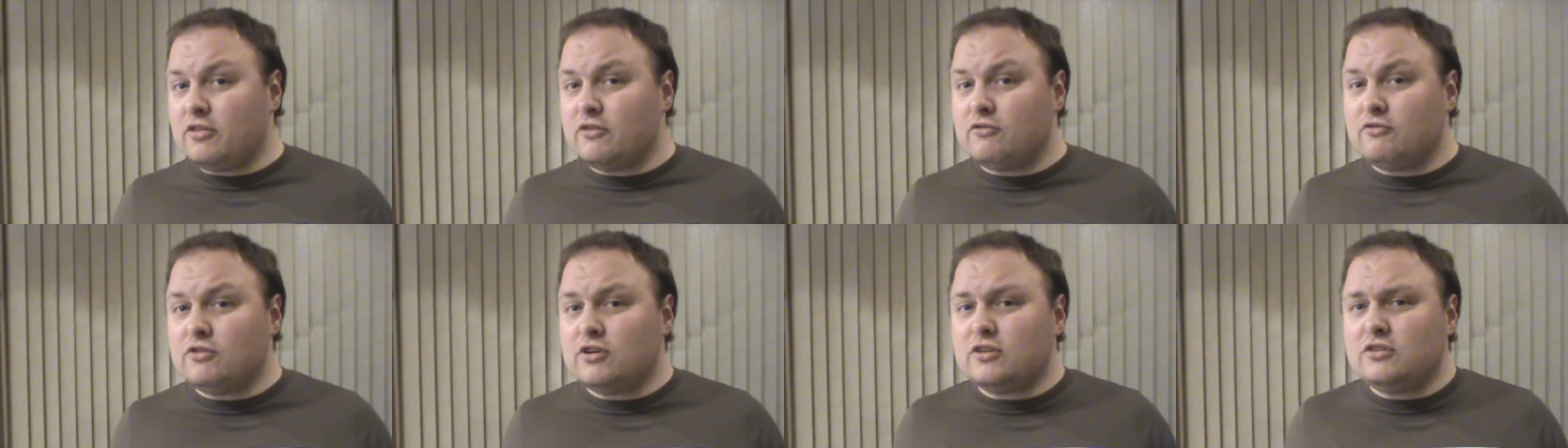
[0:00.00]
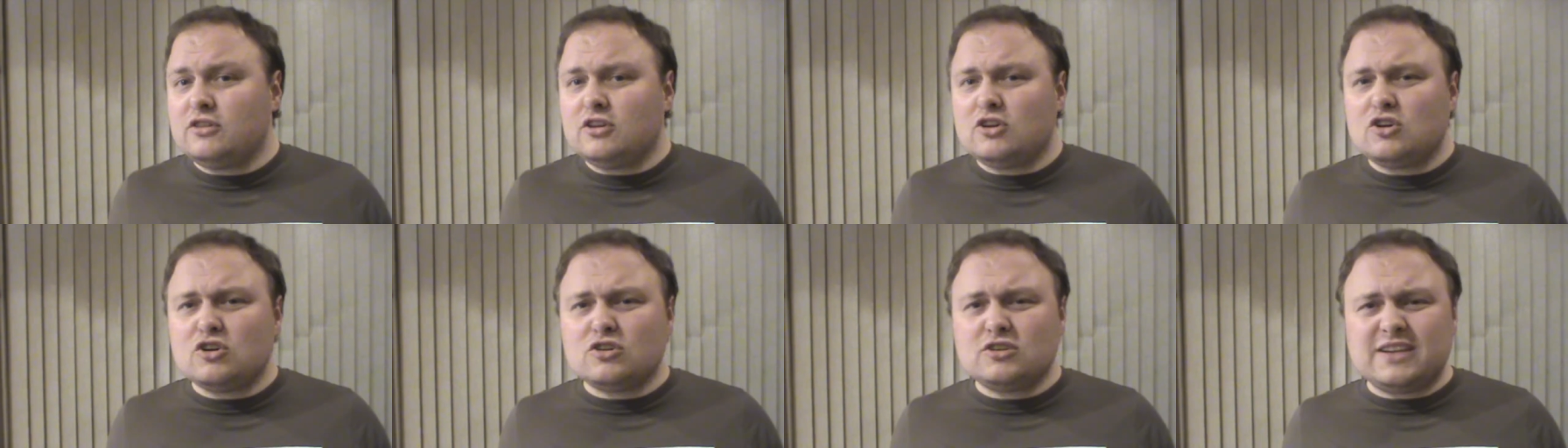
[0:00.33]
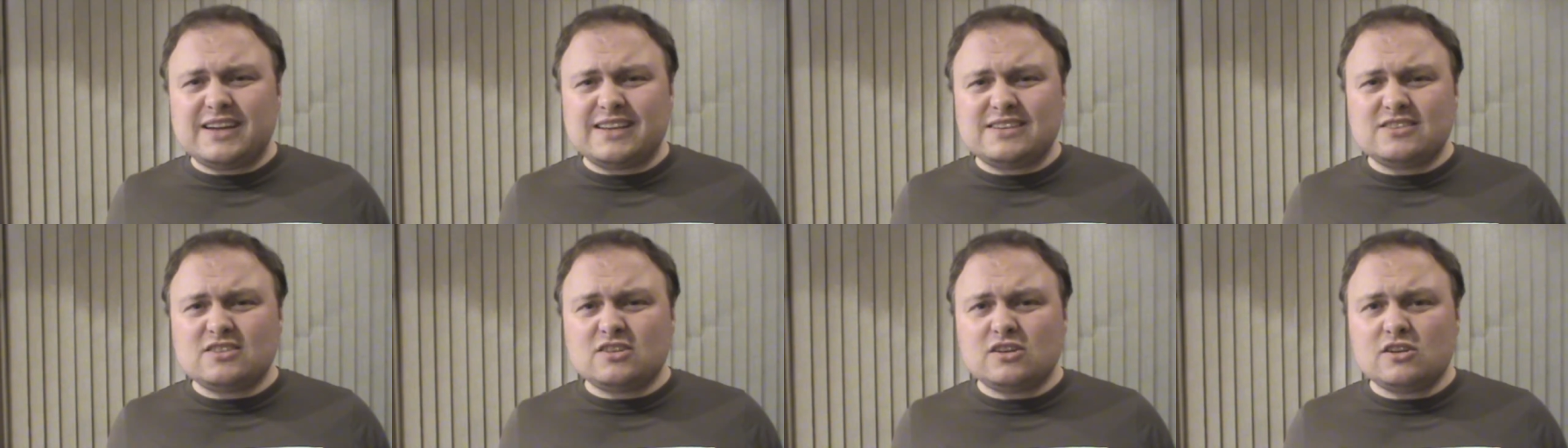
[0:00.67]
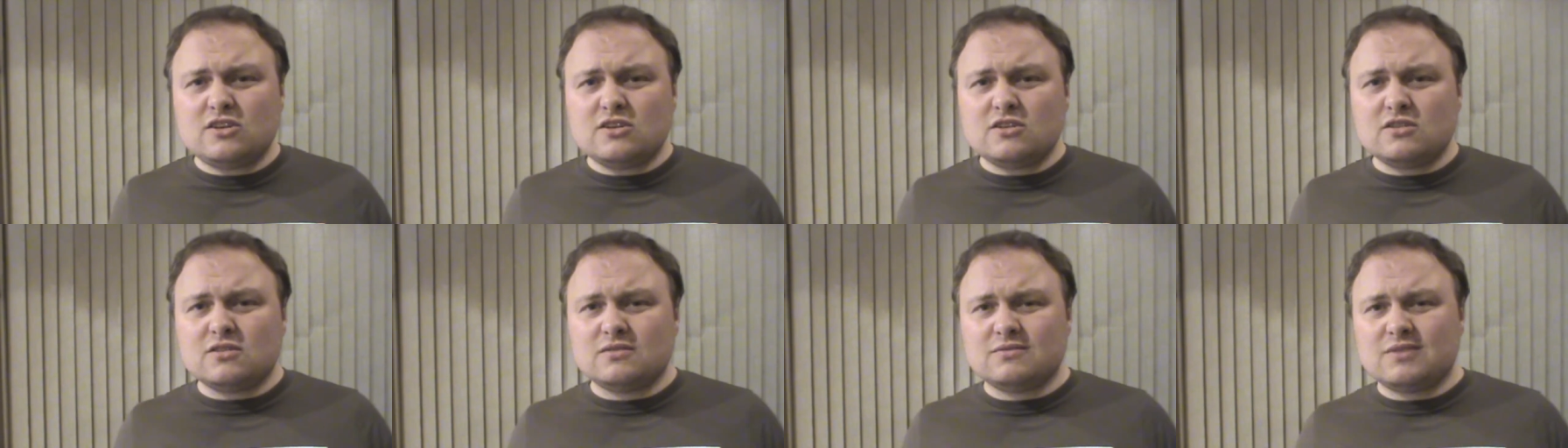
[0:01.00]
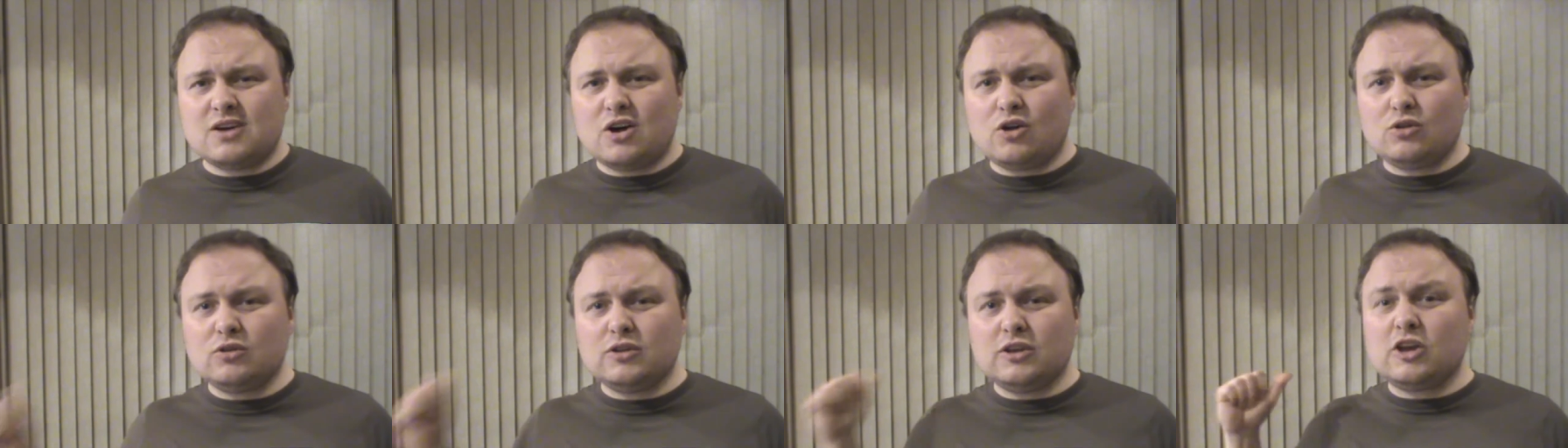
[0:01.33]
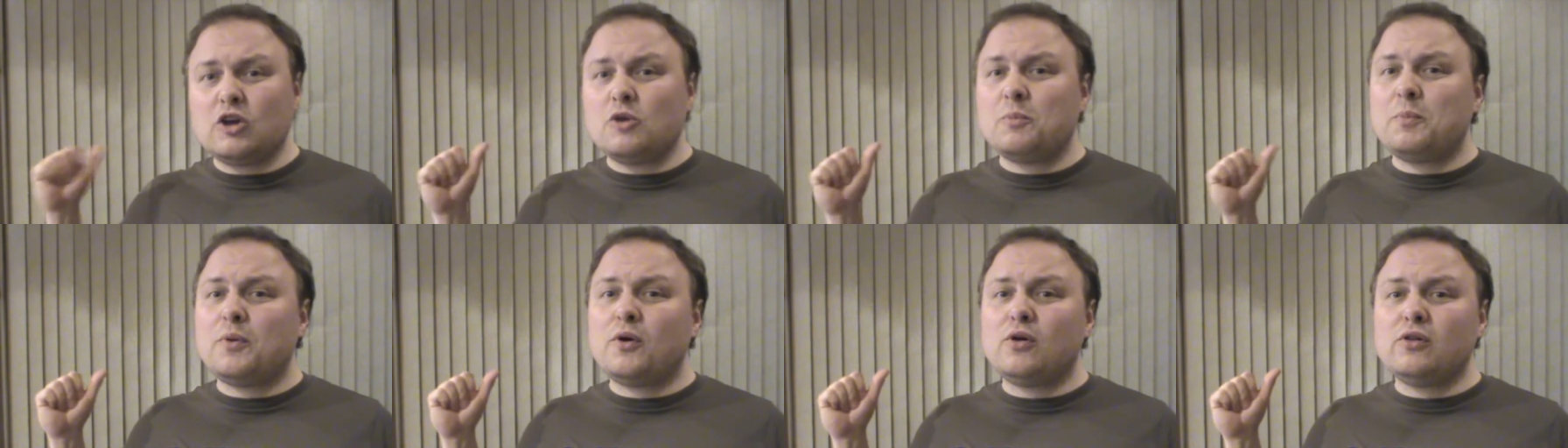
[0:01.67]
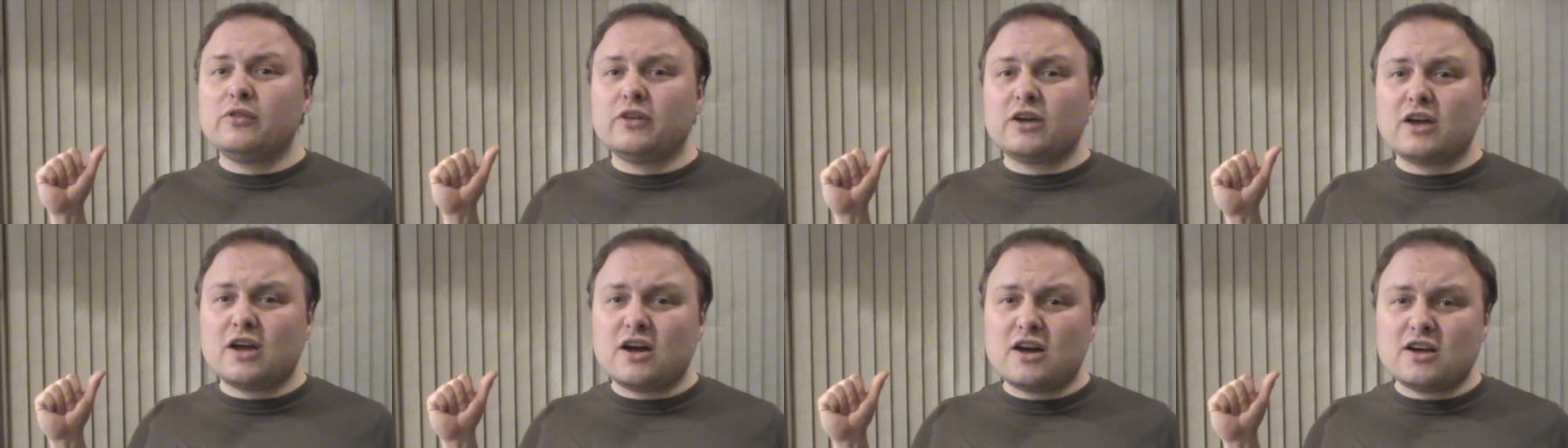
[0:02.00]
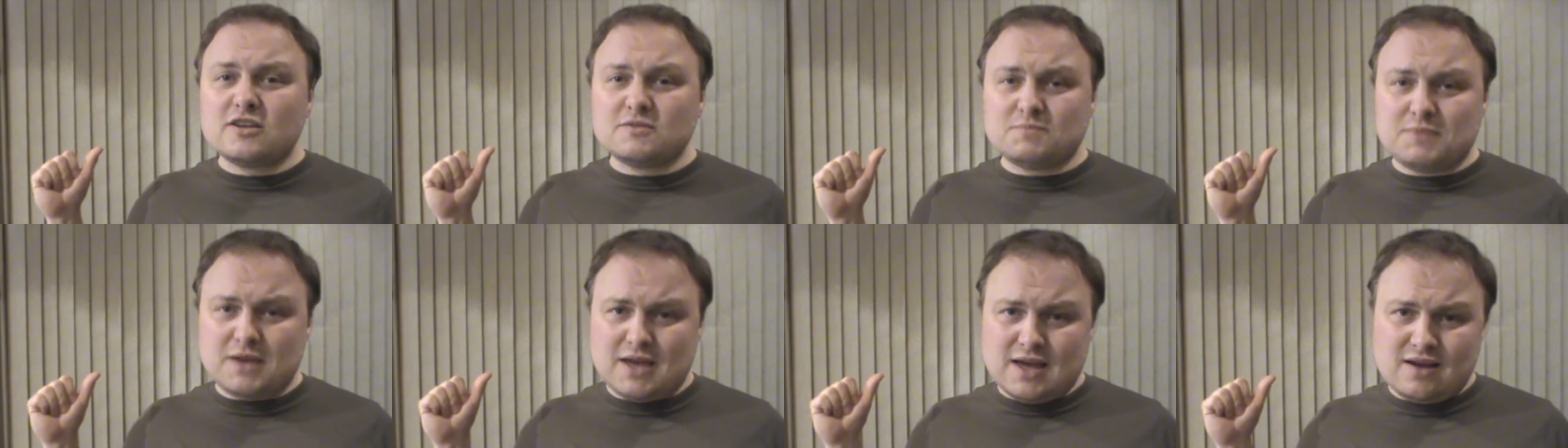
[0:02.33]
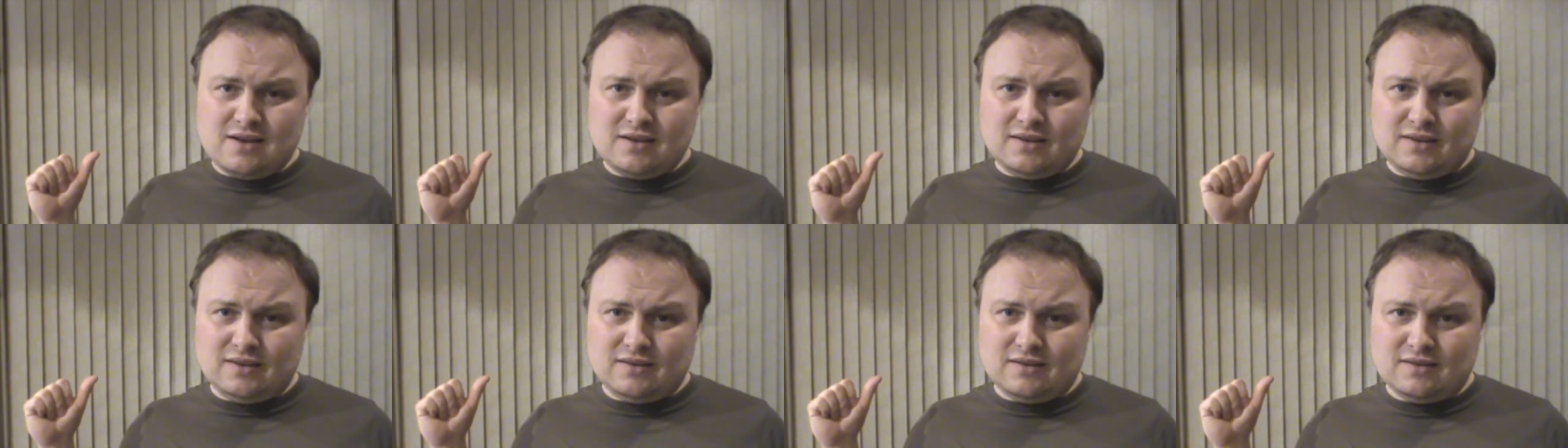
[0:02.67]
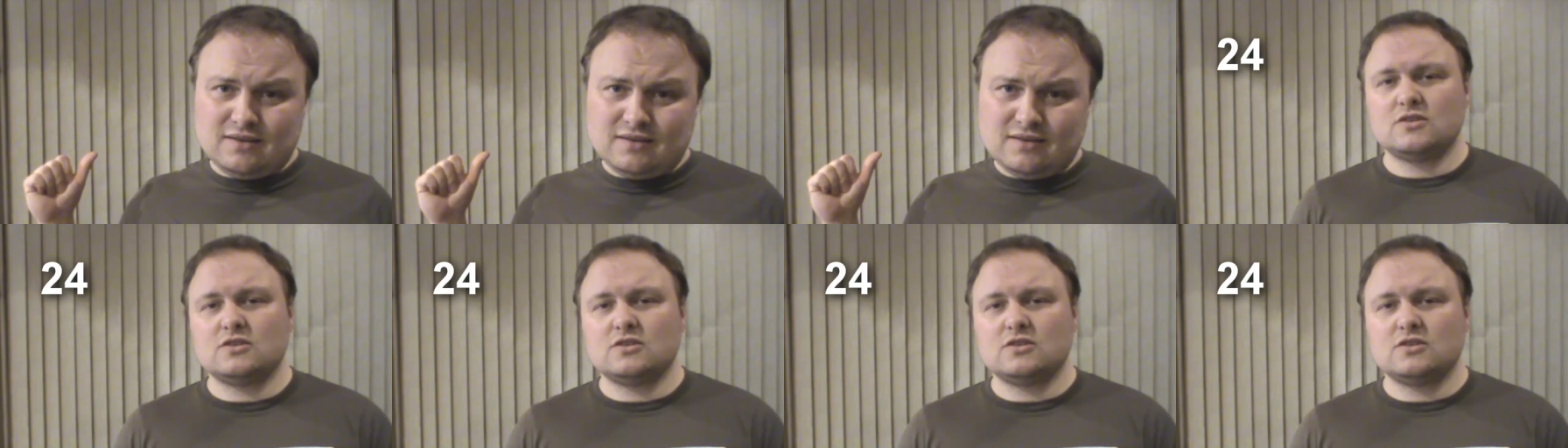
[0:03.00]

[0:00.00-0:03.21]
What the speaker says: on the road, they go dead slow, holding up all the cars behind.